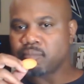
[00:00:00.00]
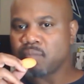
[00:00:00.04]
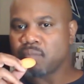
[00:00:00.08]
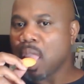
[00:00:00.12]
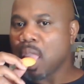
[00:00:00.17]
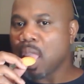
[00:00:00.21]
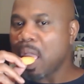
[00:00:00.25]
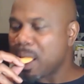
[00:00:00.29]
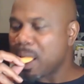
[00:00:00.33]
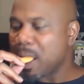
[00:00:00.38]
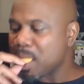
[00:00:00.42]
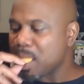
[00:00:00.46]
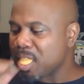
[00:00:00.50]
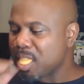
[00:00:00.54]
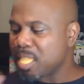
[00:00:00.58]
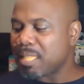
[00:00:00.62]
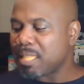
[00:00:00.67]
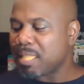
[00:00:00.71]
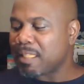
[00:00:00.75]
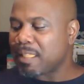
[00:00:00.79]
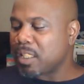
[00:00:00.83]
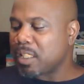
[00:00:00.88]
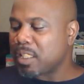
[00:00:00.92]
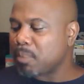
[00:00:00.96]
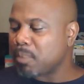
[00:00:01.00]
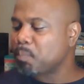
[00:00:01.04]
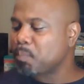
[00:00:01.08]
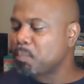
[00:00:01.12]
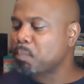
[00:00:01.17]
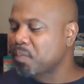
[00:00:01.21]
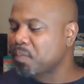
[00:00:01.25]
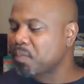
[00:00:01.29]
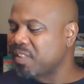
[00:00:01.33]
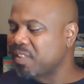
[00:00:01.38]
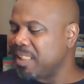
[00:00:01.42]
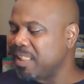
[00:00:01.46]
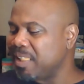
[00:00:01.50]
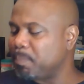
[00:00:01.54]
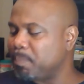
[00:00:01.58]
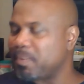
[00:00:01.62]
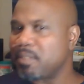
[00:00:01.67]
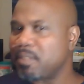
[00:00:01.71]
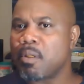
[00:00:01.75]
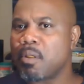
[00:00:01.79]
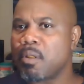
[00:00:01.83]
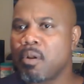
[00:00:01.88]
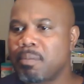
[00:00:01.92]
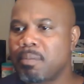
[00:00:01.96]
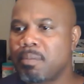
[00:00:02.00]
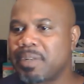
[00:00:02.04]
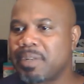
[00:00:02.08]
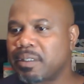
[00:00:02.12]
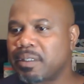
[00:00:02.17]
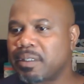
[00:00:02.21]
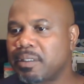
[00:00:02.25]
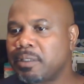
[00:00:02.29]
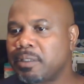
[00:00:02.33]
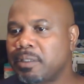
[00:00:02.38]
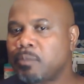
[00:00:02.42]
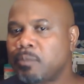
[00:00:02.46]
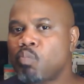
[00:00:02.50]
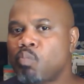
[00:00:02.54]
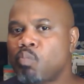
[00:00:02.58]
Oh, wow, I'm typing. Oh, my God.